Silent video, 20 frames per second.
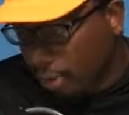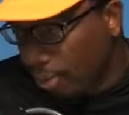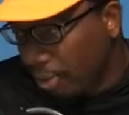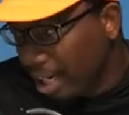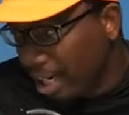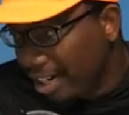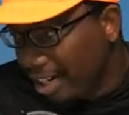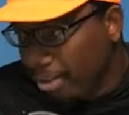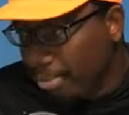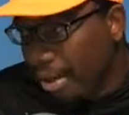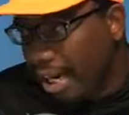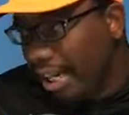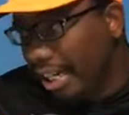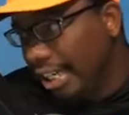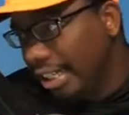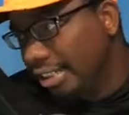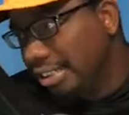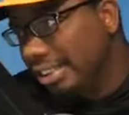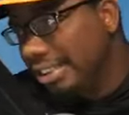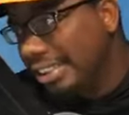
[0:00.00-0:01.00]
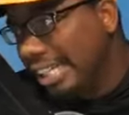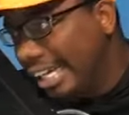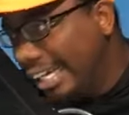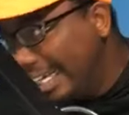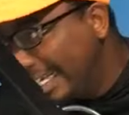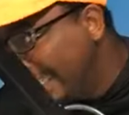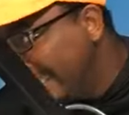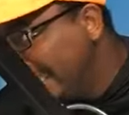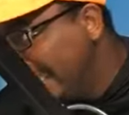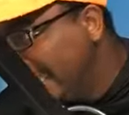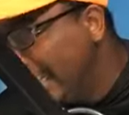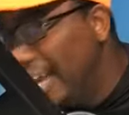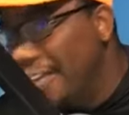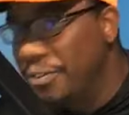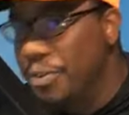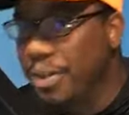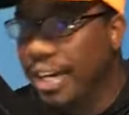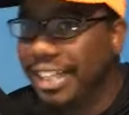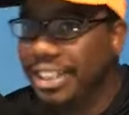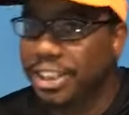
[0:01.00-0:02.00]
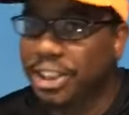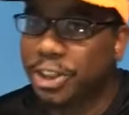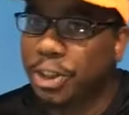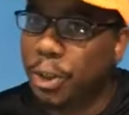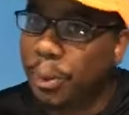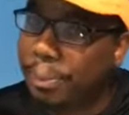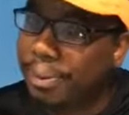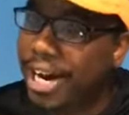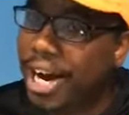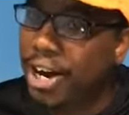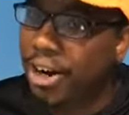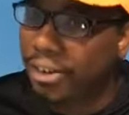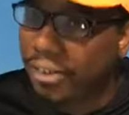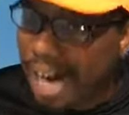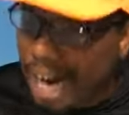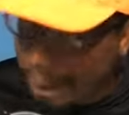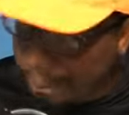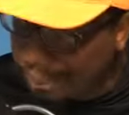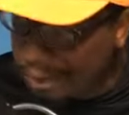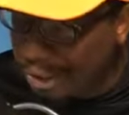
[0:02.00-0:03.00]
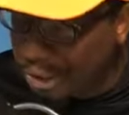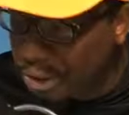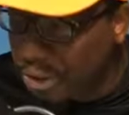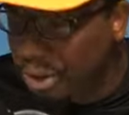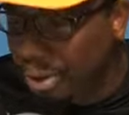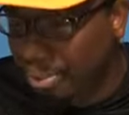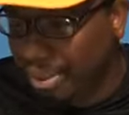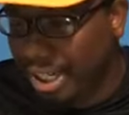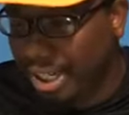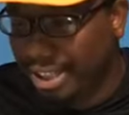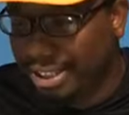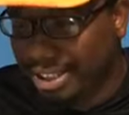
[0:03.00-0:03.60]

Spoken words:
of what everybody else says, if you catch a 2 pound crappie, you're going to be